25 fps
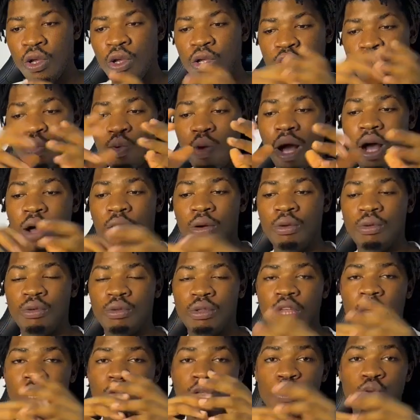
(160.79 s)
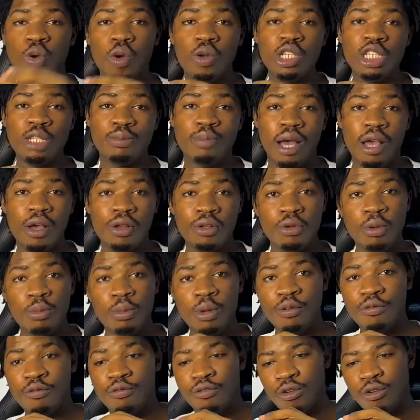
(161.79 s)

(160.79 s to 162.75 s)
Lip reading: So I'll tell you to always buy your domain